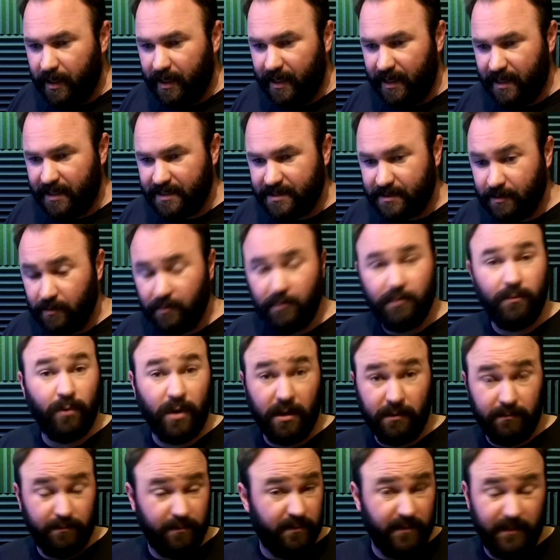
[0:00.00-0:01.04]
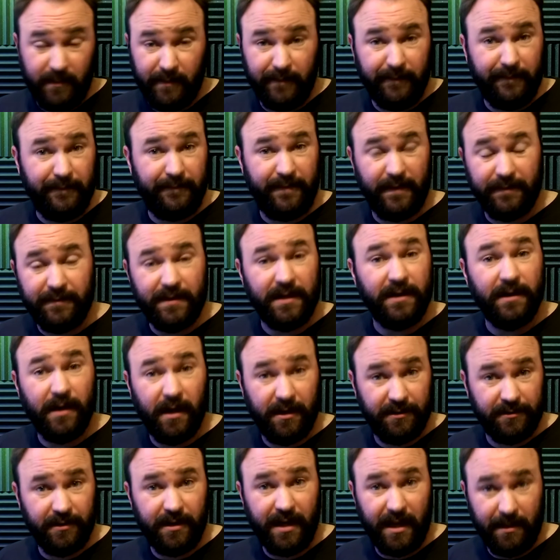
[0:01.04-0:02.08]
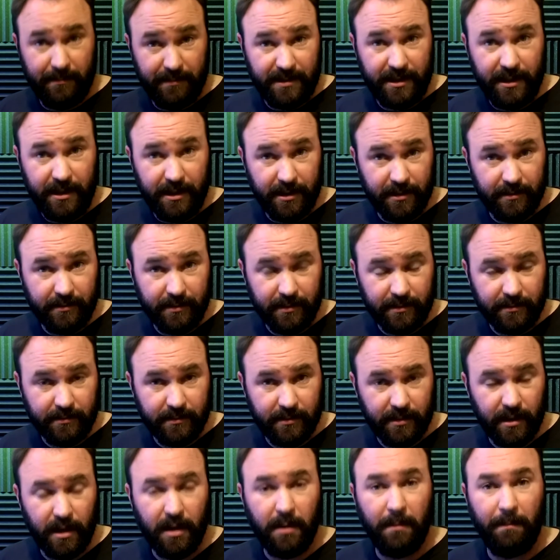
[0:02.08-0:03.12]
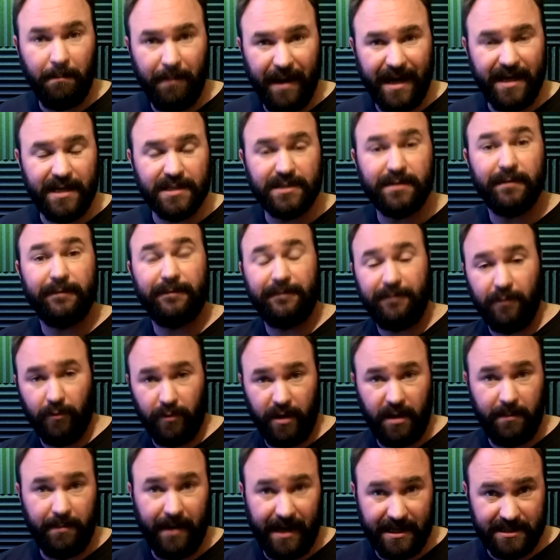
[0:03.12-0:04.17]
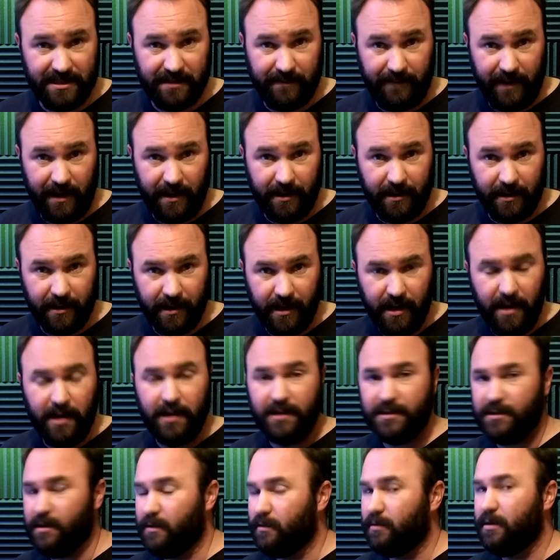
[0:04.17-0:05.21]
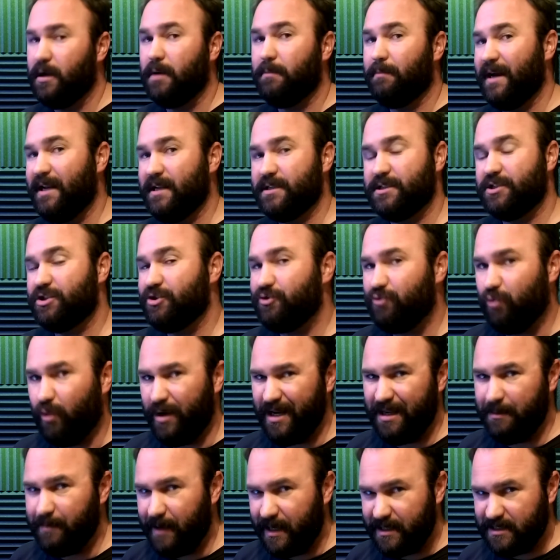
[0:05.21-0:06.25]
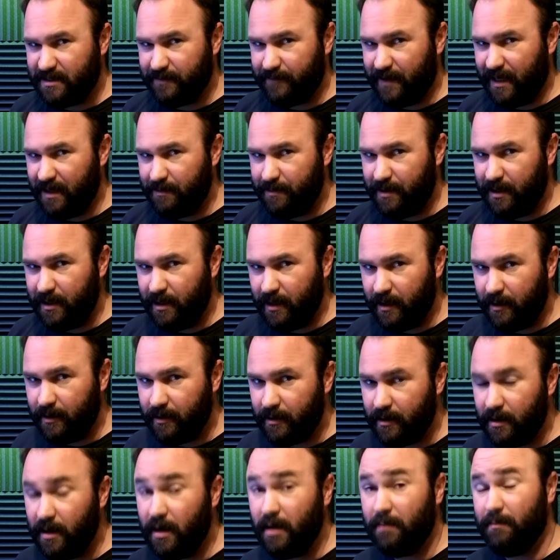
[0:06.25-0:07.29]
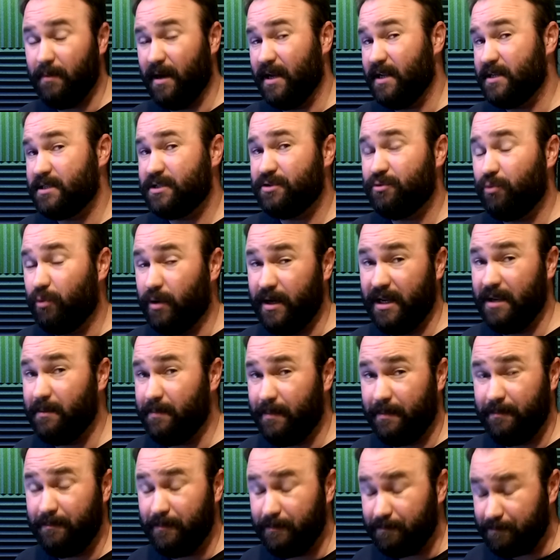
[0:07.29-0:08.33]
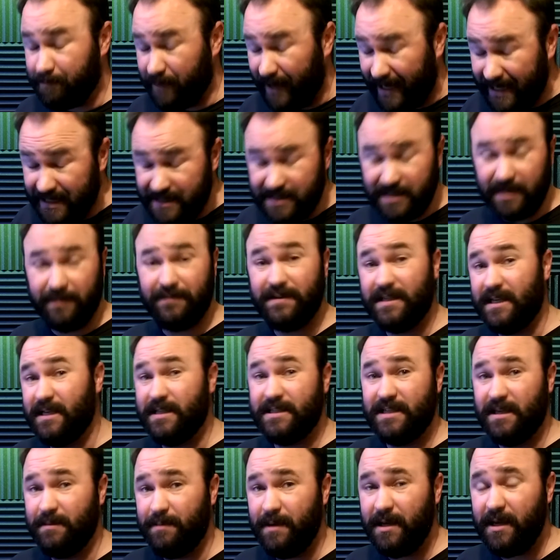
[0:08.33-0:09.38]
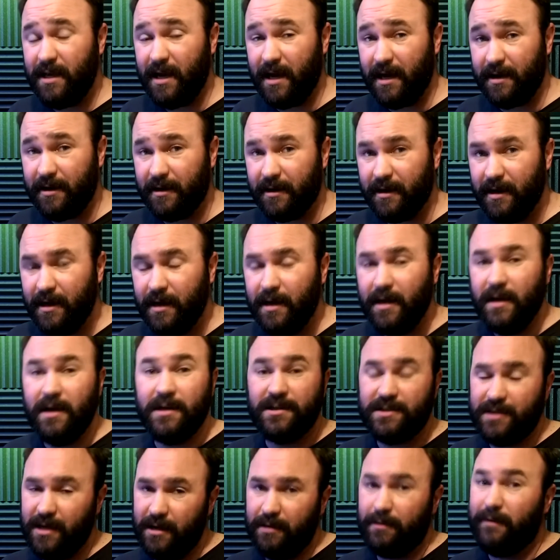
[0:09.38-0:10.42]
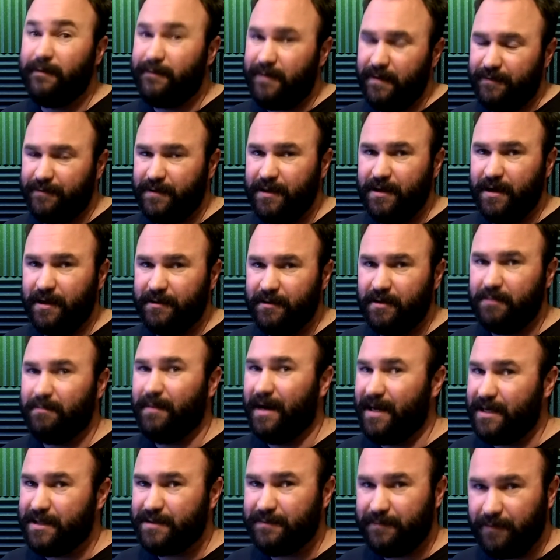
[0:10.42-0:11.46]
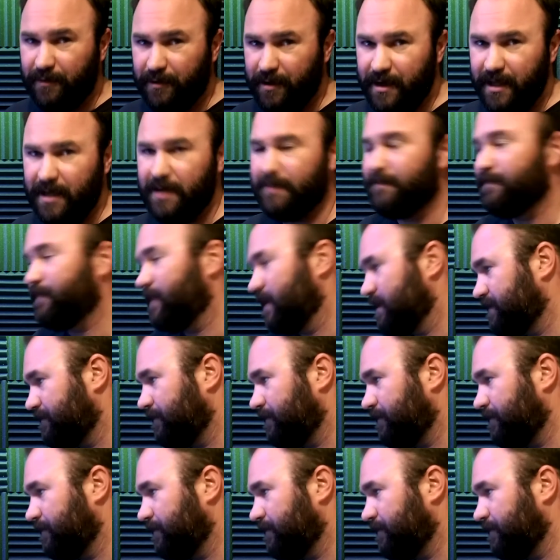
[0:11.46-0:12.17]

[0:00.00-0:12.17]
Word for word: is, well, 1500 MTU minus 40 bytes of header. So minus 20 bytes of IP header, minus 20 bytes of TCP header. So 1500 minus 40 is